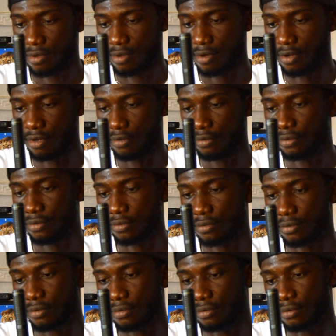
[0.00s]
you know,
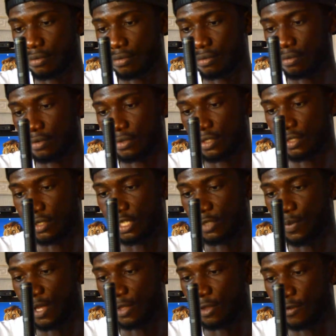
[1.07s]
since it's
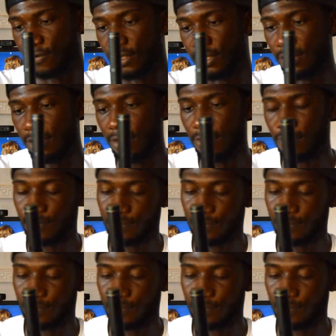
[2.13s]
part of the